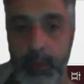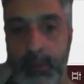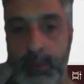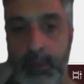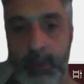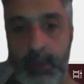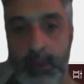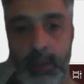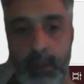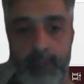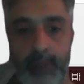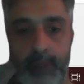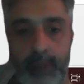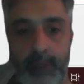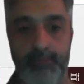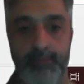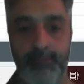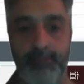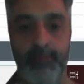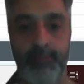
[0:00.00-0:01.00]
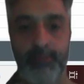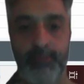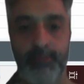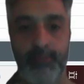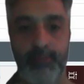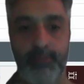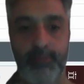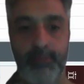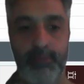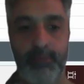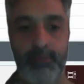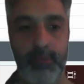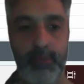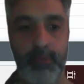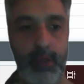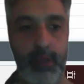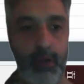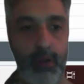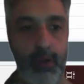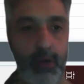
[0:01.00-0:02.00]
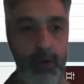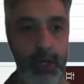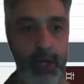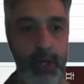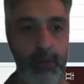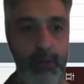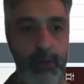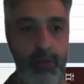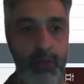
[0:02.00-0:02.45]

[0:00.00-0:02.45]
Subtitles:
Okay. All right.